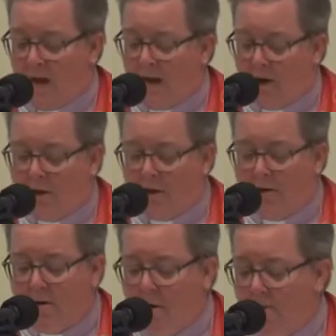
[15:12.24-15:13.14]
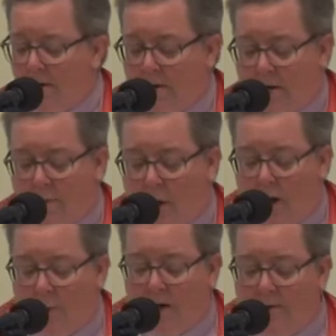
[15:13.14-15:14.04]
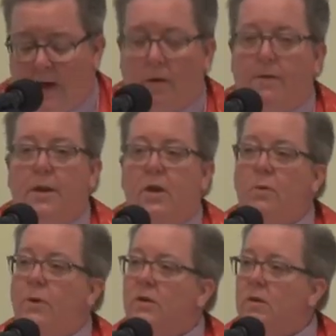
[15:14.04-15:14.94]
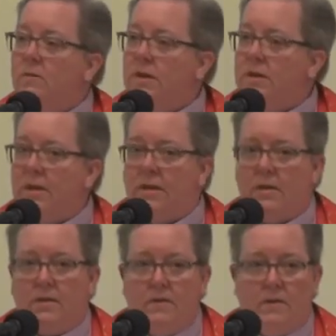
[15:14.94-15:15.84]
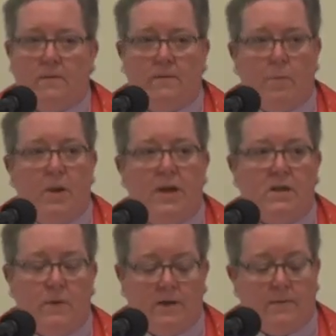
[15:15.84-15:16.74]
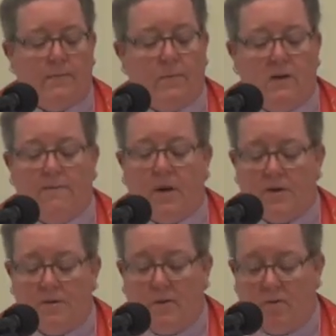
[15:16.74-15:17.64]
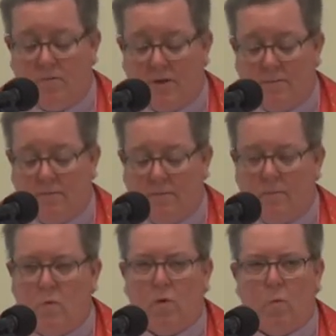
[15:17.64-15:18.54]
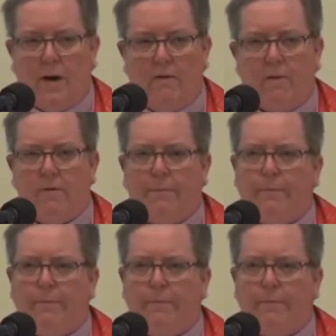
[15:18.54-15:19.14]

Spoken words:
And they are turned over to the Department of Health and Human Services for placement in foster homes or whatever.